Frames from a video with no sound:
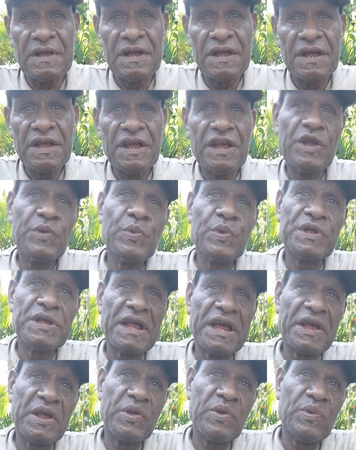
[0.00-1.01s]
It will take
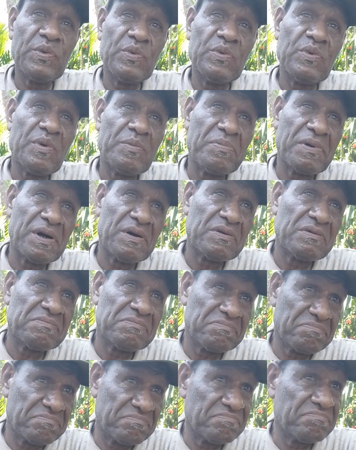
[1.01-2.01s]
you about
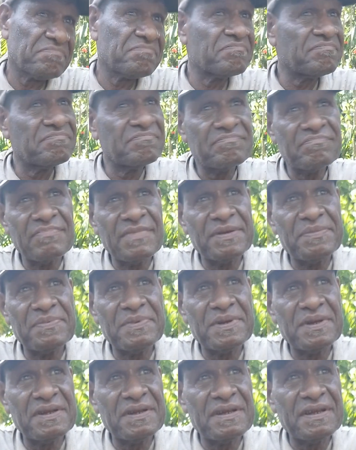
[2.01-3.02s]

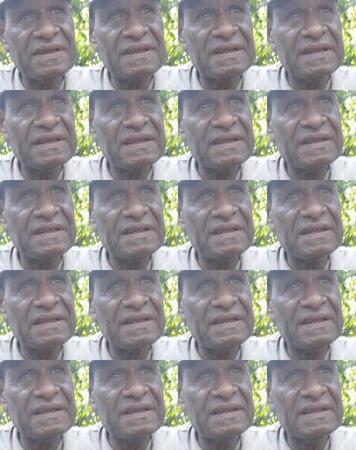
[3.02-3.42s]
maybe